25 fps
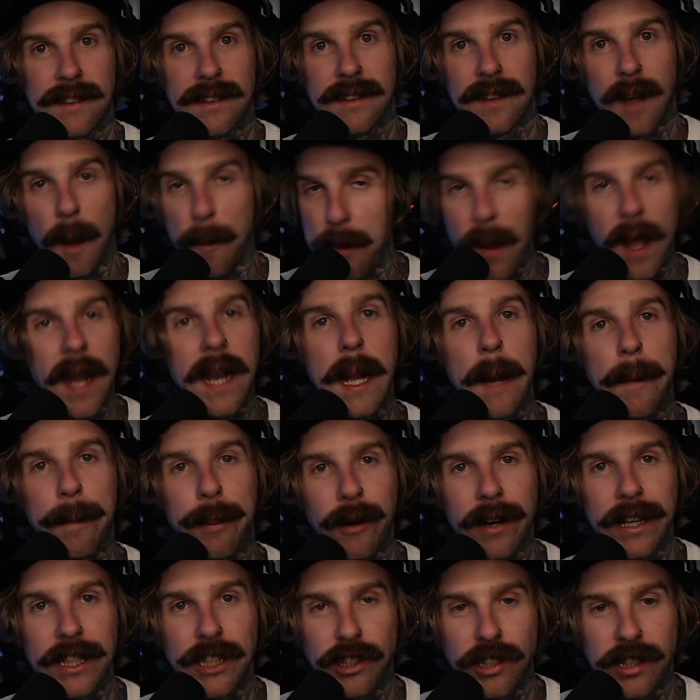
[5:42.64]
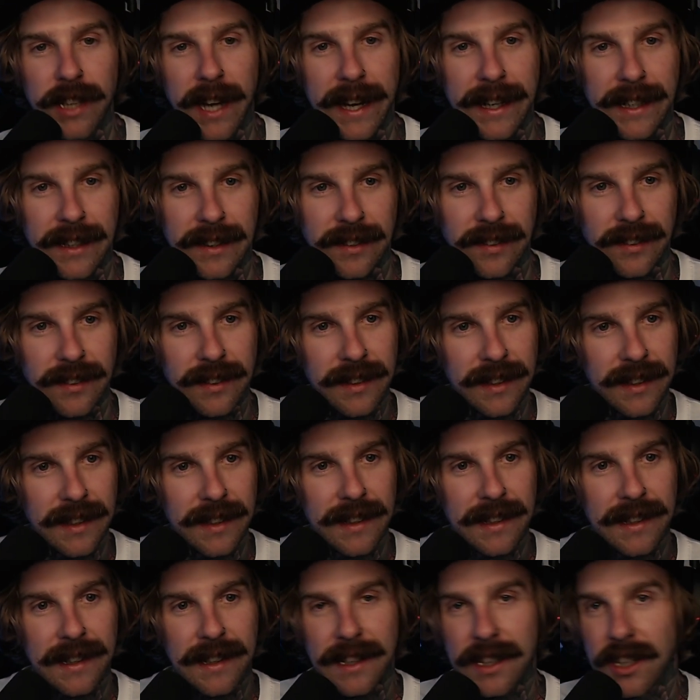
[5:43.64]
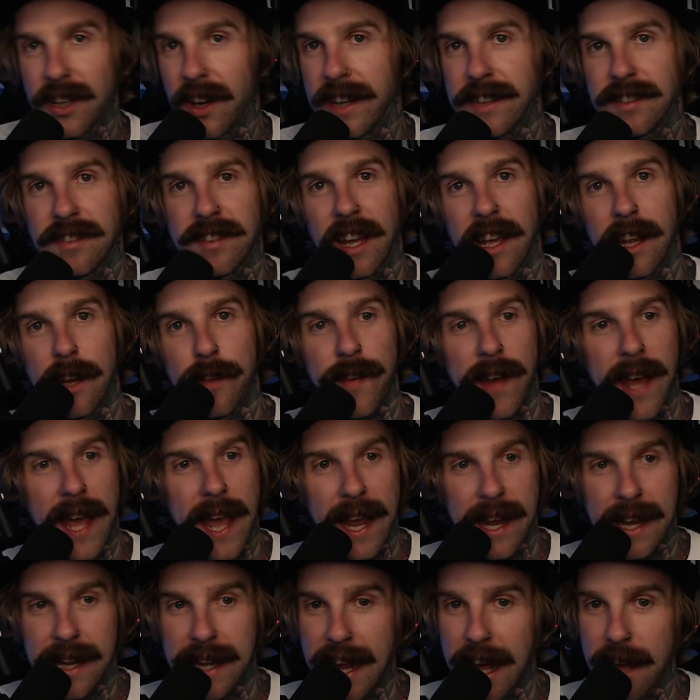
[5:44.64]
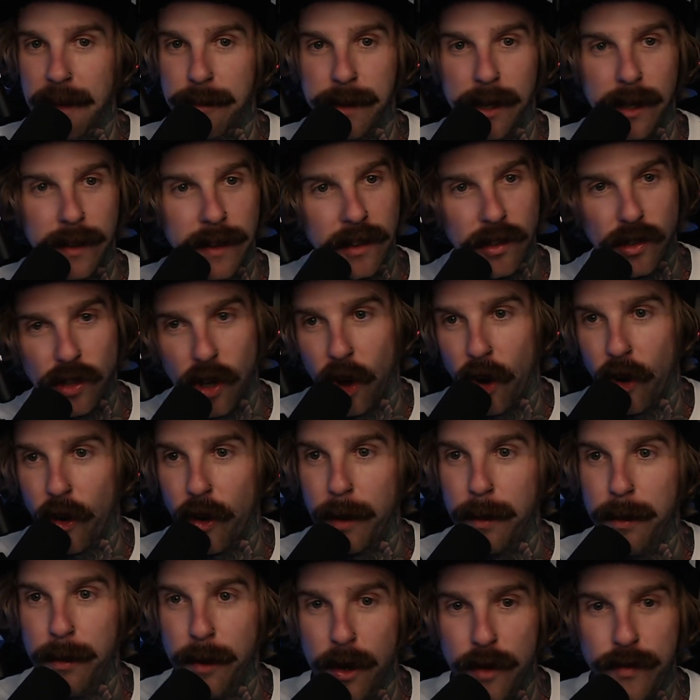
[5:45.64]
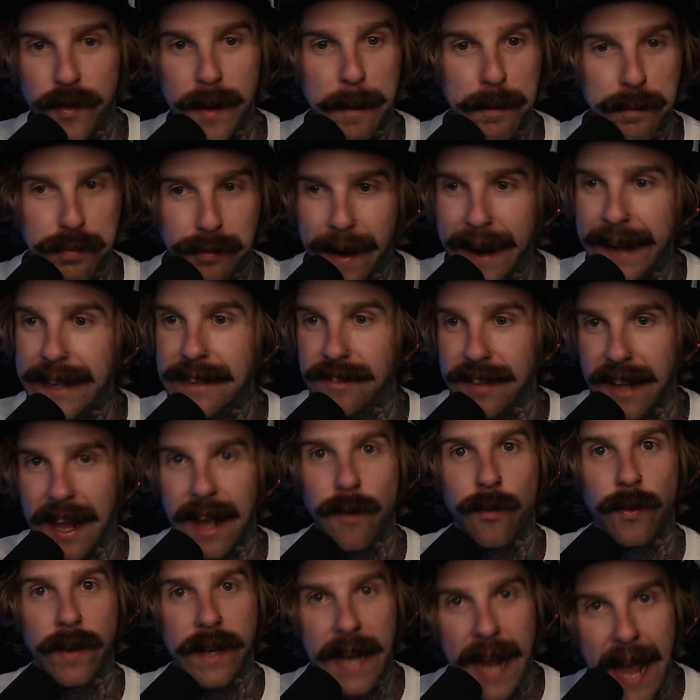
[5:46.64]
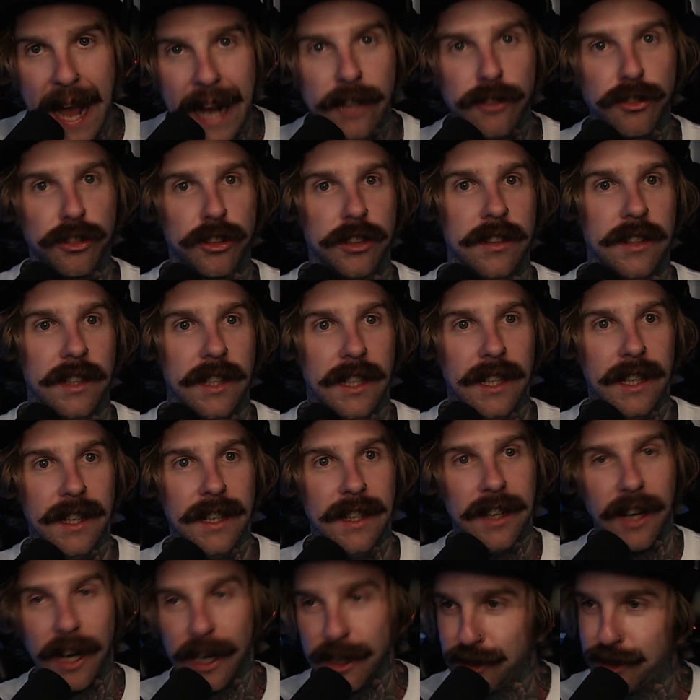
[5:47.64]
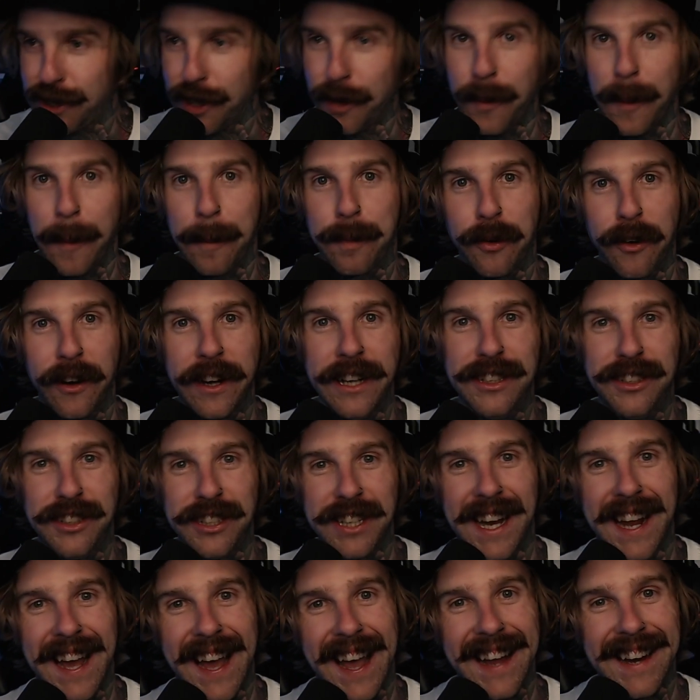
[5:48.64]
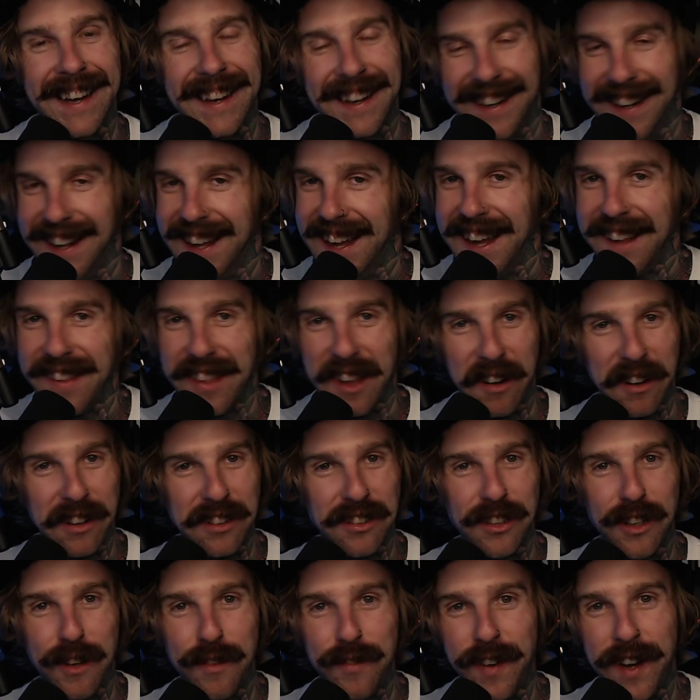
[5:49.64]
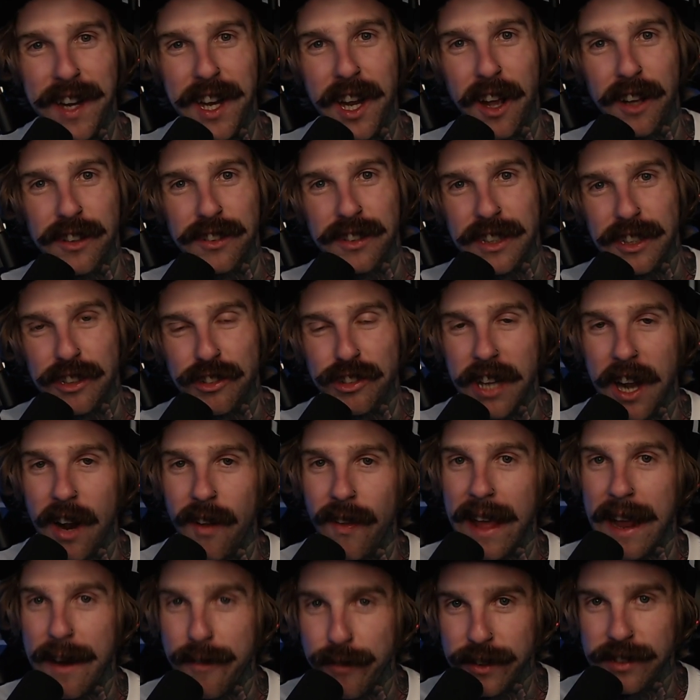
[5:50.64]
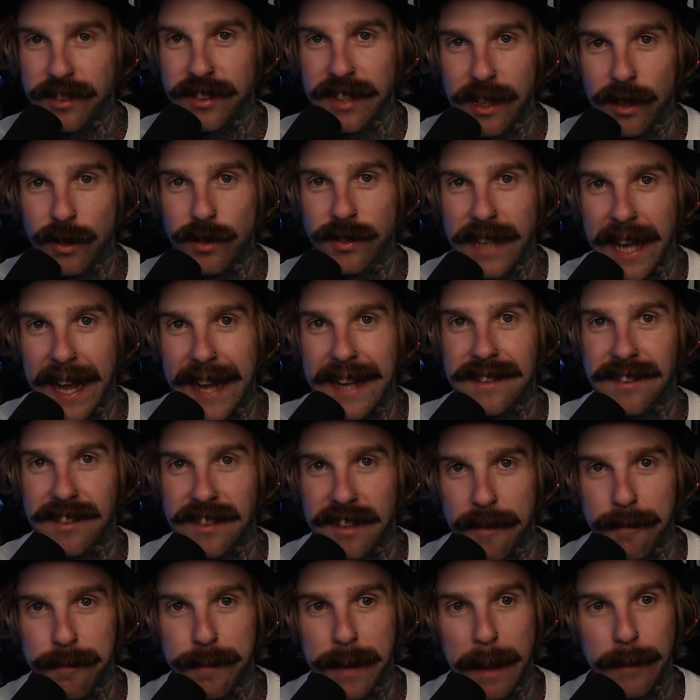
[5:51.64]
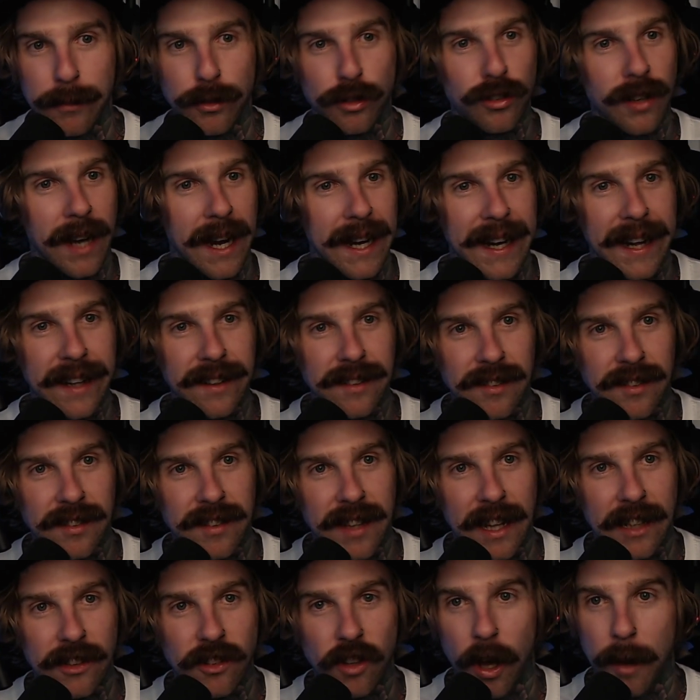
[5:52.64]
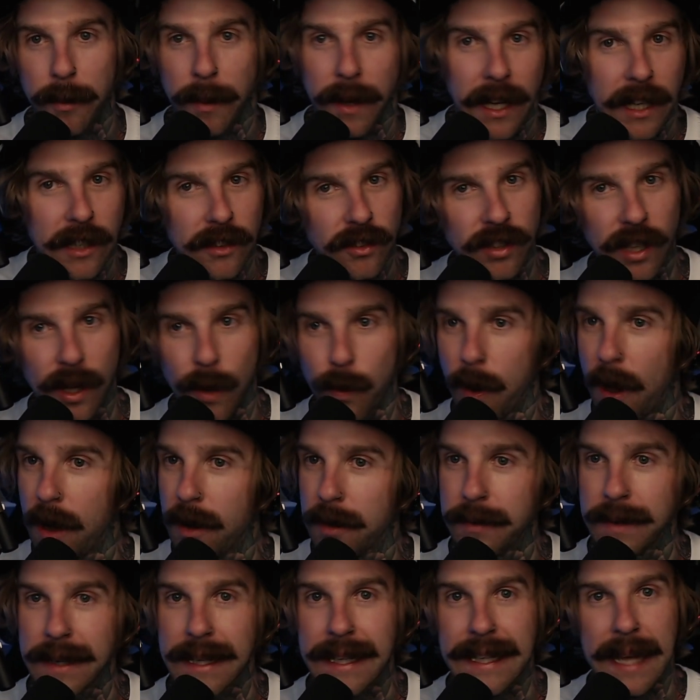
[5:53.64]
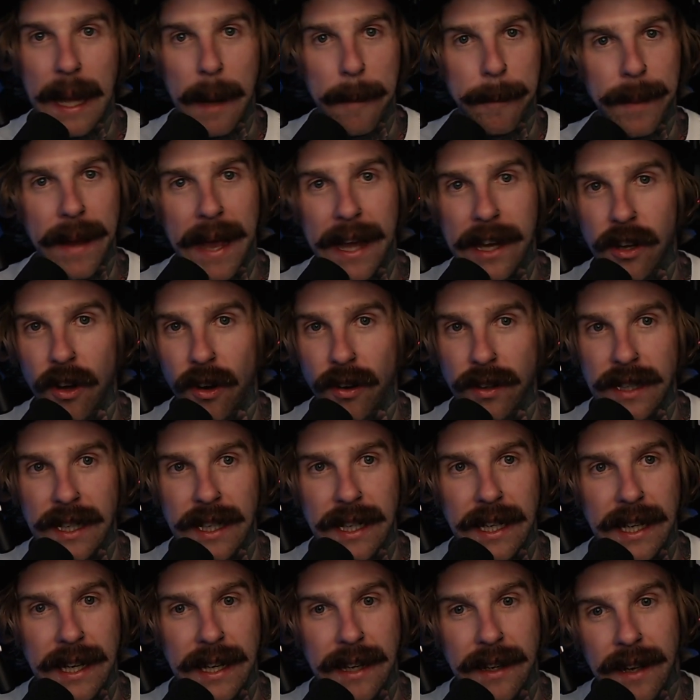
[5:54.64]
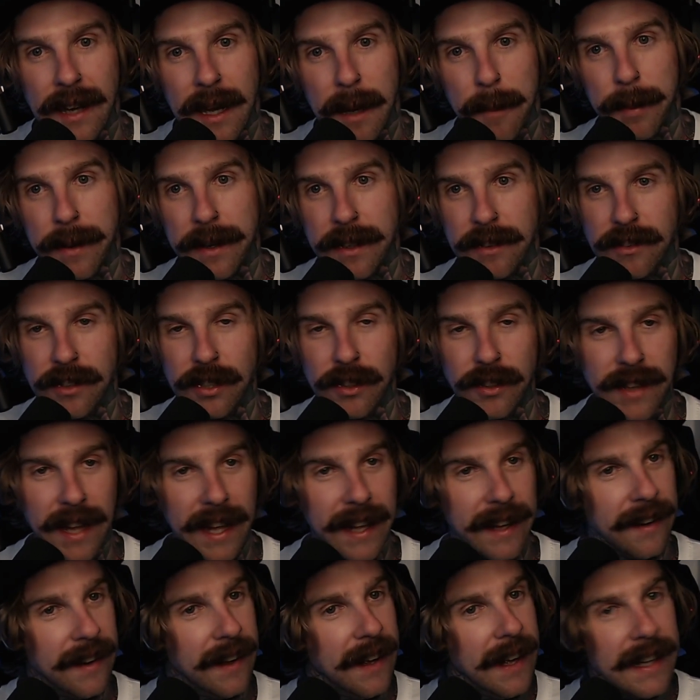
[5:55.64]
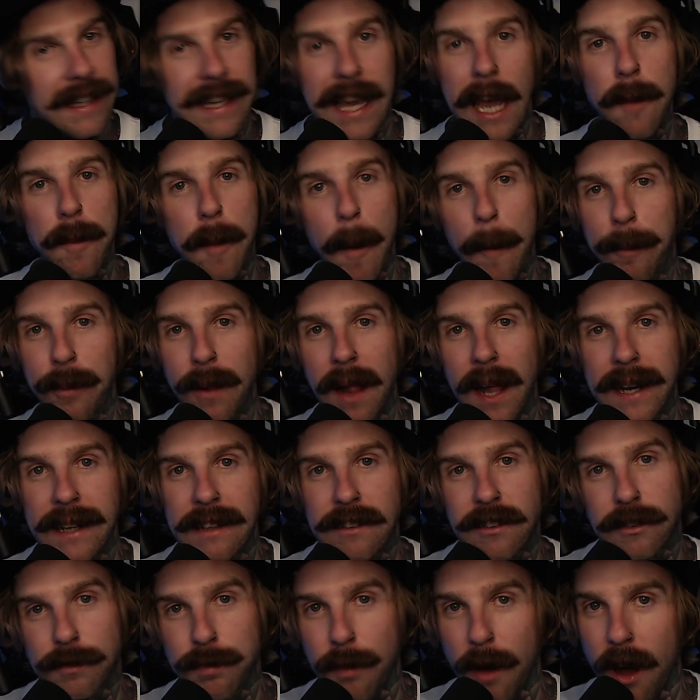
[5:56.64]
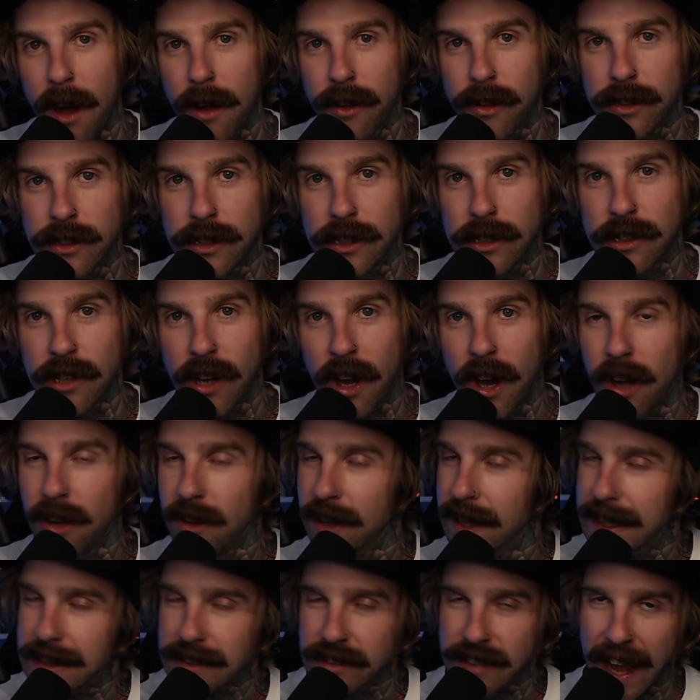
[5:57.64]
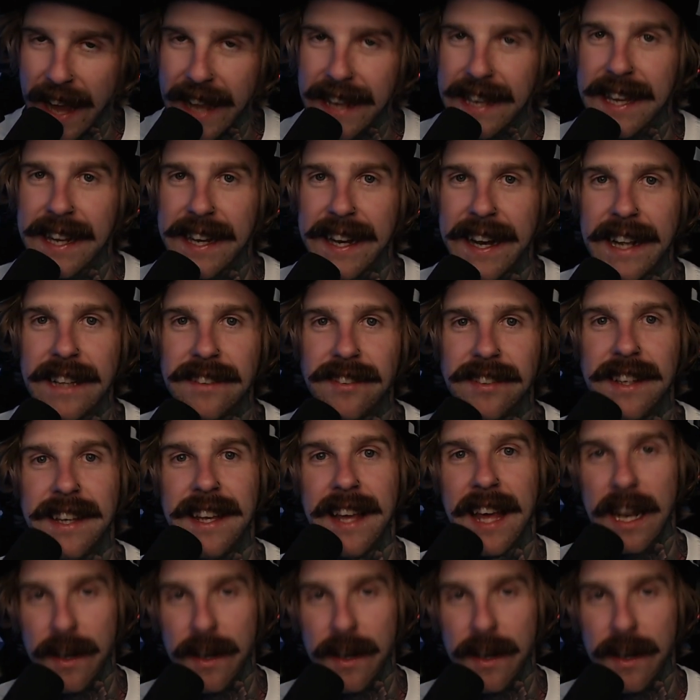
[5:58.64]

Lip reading: I bloody appreciate yous. Guys, thank you for hanging out with me on this horror movie breakdown reaction. I do appreciate it. There is new videos of this channel every single day at 7 p.m. Australian Eastern Standard Time. So you're welcome to get back on in here. But until then, keep a bloody smile on your doll. Take it easy.